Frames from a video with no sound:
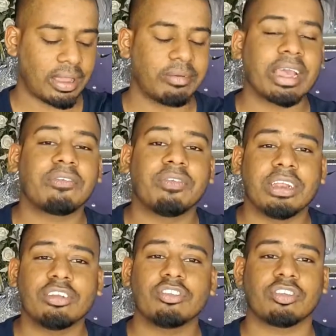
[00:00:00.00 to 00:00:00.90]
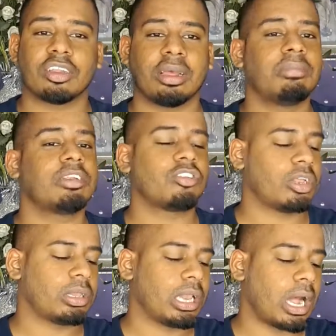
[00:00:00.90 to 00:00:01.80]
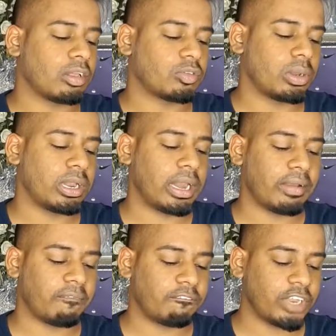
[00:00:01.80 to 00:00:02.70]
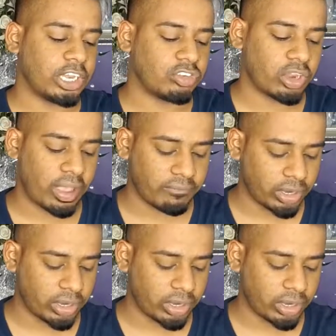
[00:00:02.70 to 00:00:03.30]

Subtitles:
I'm literally on the last one. I like finished